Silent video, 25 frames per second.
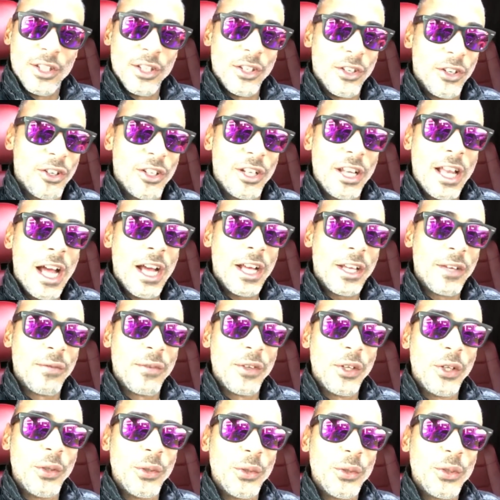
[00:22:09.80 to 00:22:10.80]
clocking
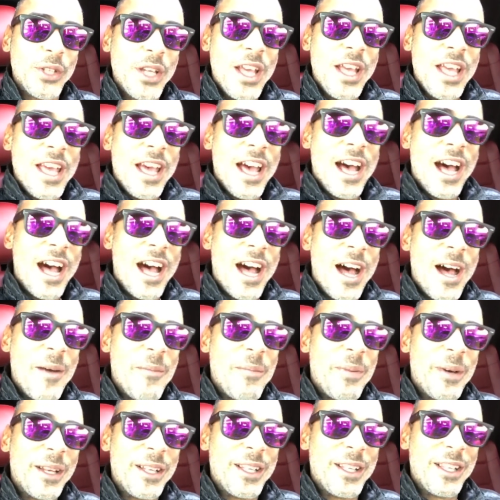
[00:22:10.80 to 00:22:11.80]
views.
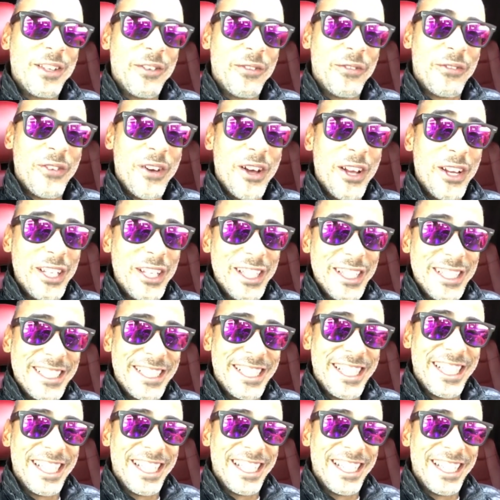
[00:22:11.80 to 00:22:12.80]
But the
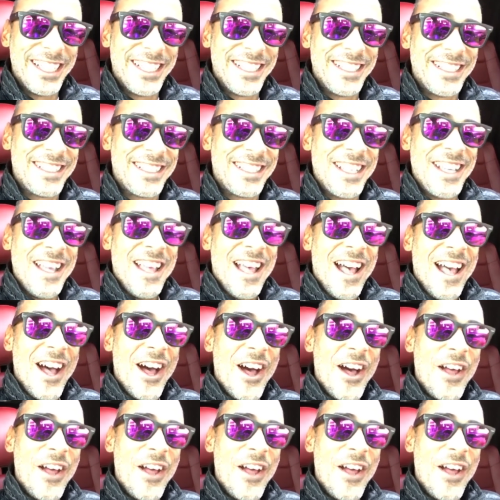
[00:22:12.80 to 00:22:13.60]
funniest thing is,